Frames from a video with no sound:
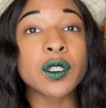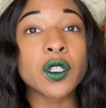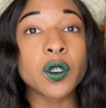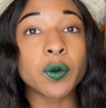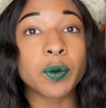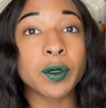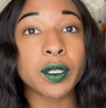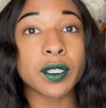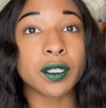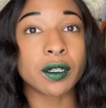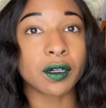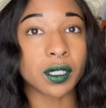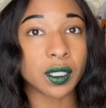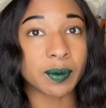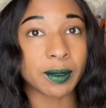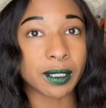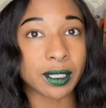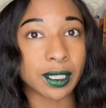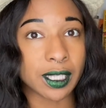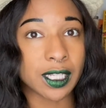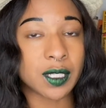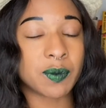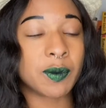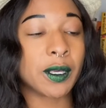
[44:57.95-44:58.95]
super stoked
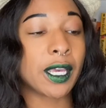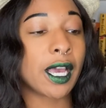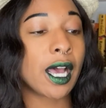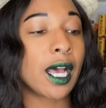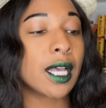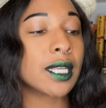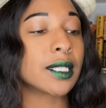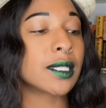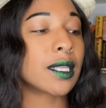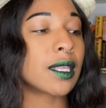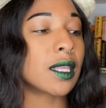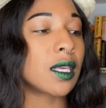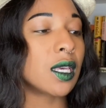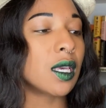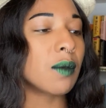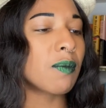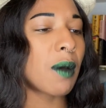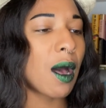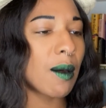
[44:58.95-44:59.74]
about this because the